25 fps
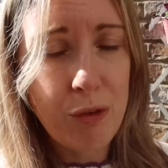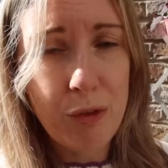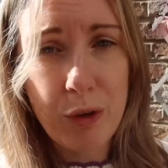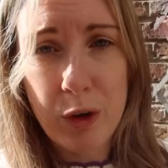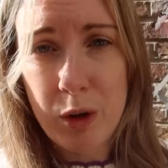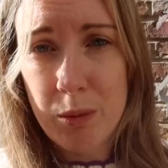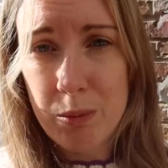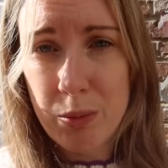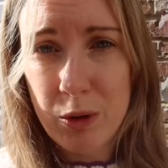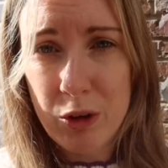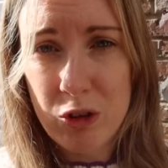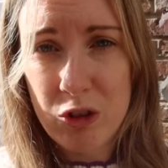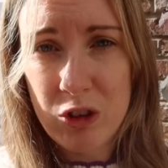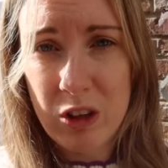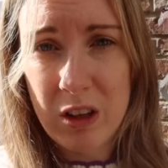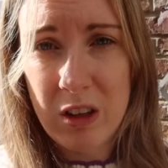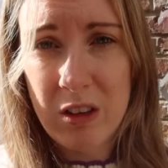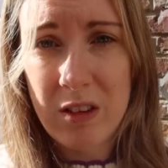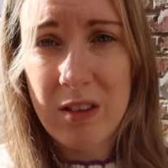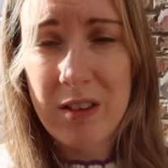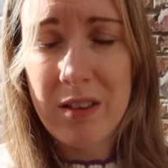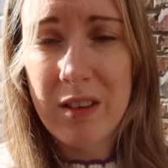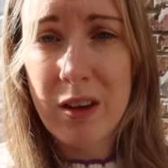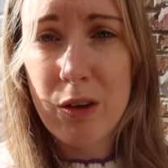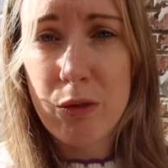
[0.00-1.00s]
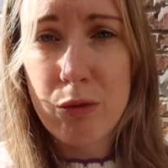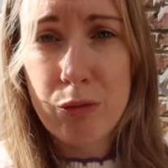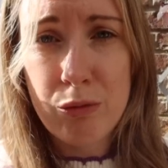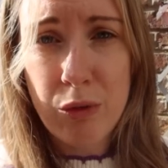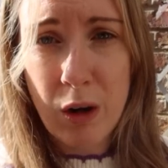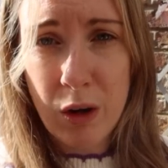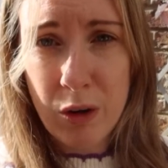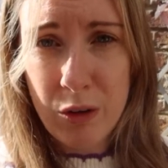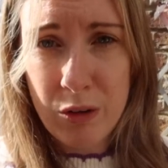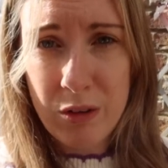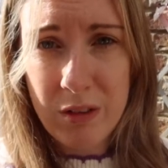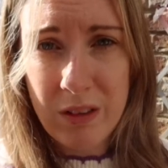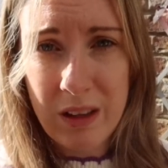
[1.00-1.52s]
fruit bushes,
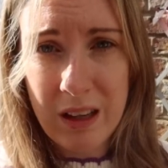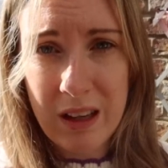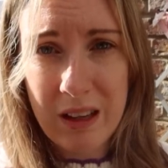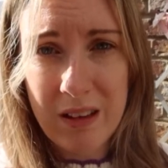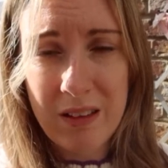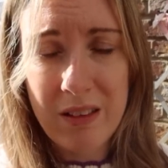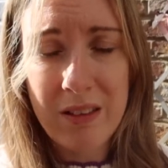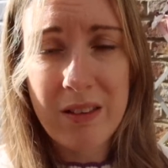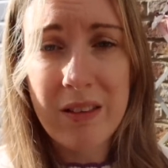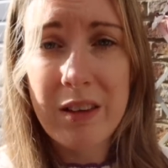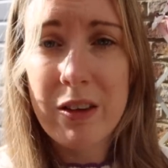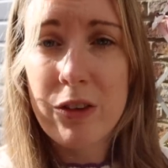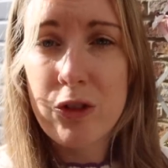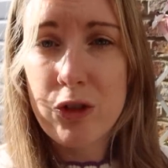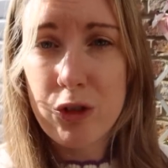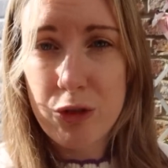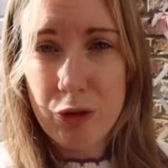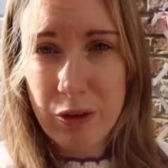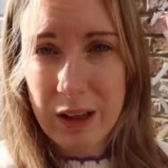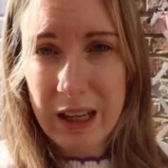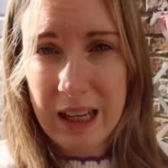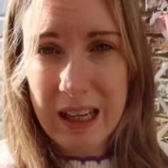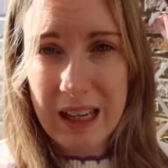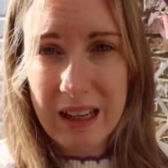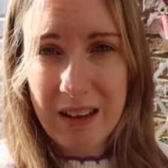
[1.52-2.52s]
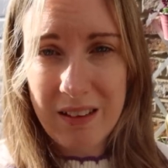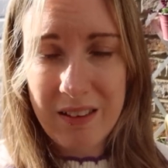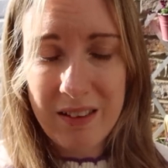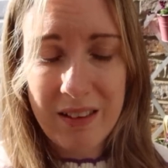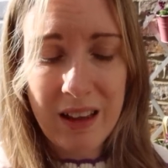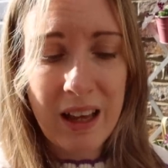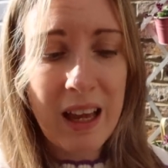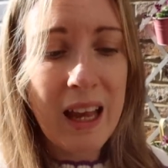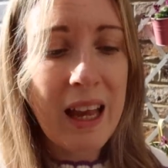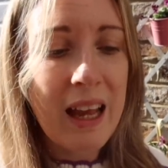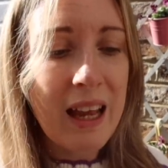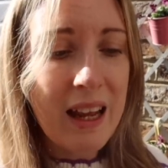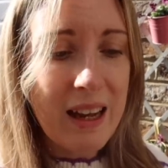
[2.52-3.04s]
roses,
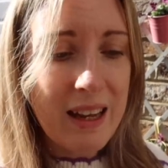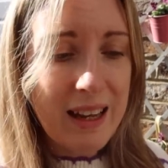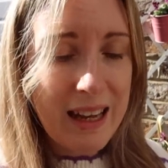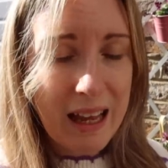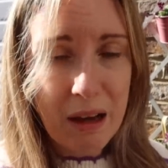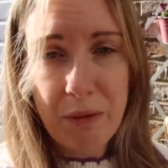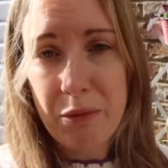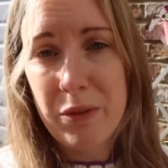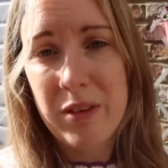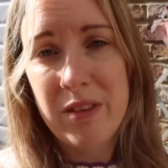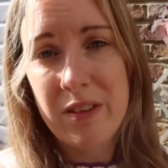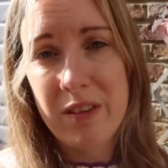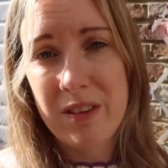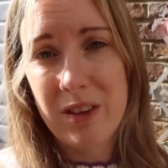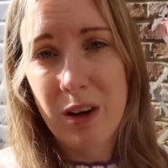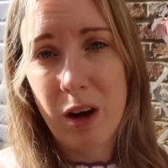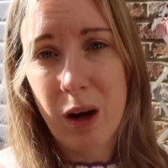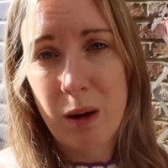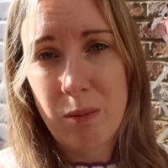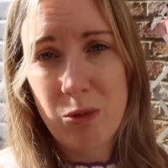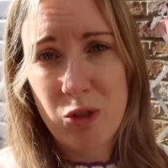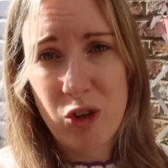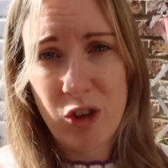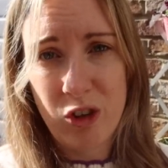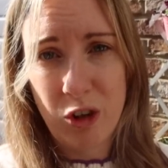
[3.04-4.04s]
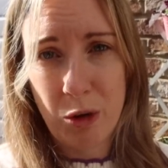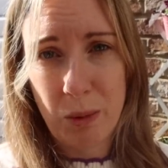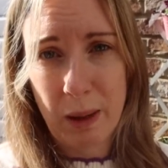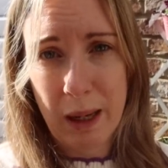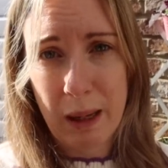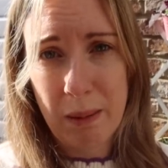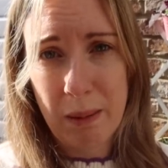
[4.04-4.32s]
trees, now is the time to do